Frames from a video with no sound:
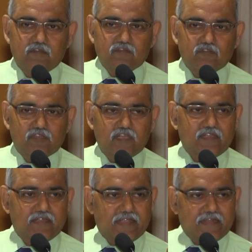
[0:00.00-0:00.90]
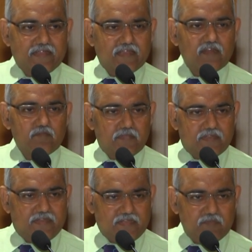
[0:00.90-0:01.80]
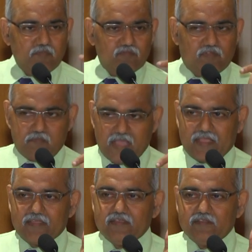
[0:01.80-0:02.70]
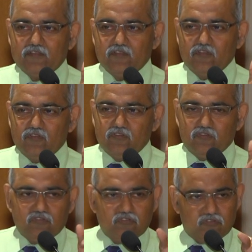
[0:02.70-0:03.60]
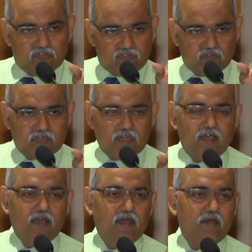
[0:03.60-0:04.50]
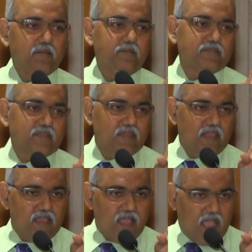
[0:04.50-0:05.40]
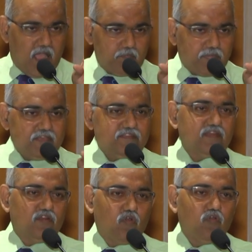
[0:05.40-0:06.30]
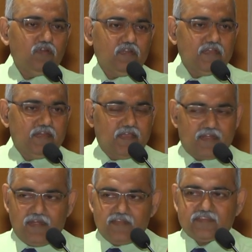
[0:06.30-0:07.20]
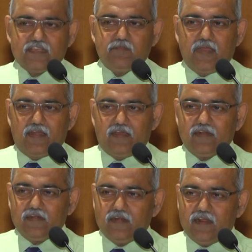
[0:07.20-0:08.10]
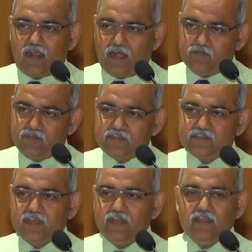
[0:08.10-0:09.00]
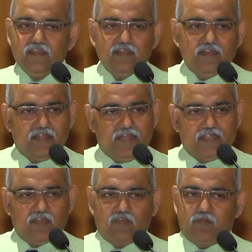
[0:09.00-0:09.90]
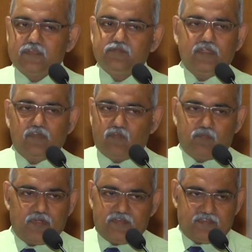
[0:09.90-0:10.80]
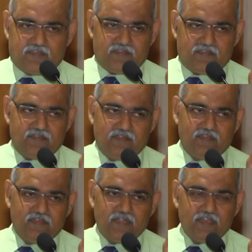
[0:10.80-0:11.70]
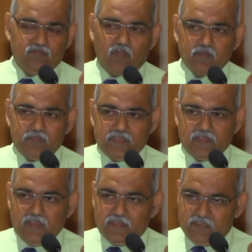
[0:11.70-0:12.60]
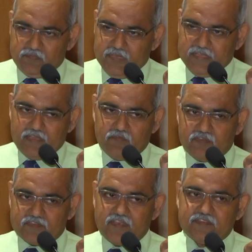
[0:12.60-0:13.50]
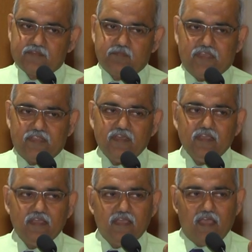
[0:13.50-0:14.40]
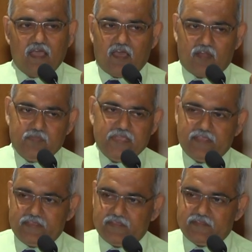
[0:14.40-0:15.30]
so that the technical team of the bank should appraise the loan in a realistic manner and fix the date of commencement of operations. That is what is being emphasized by the RBI.